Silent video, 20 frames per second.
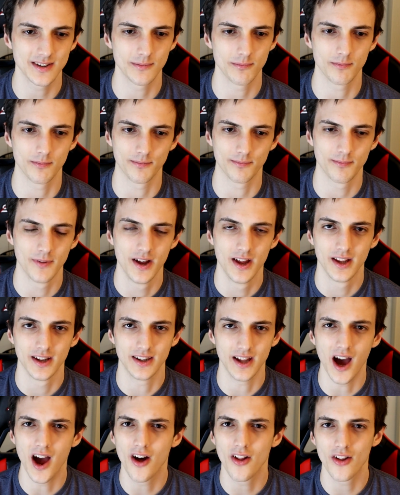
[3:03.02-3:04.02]
some
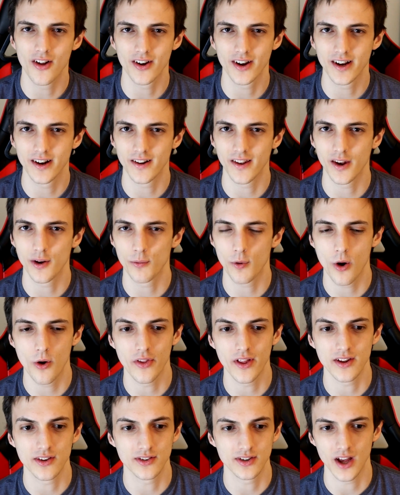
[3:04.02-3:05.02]
dialogue here that he
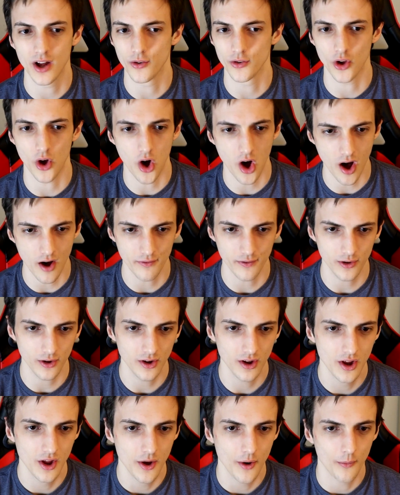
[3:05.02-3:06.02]
wrote that sounds
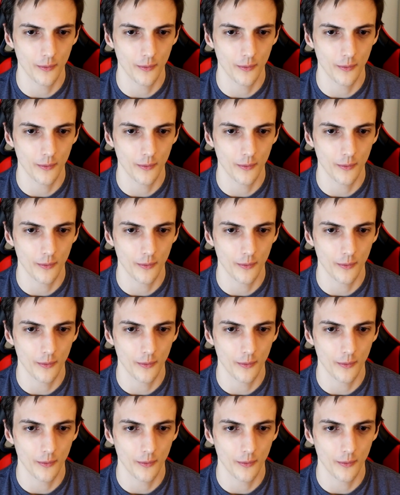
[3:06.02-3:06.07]
awful.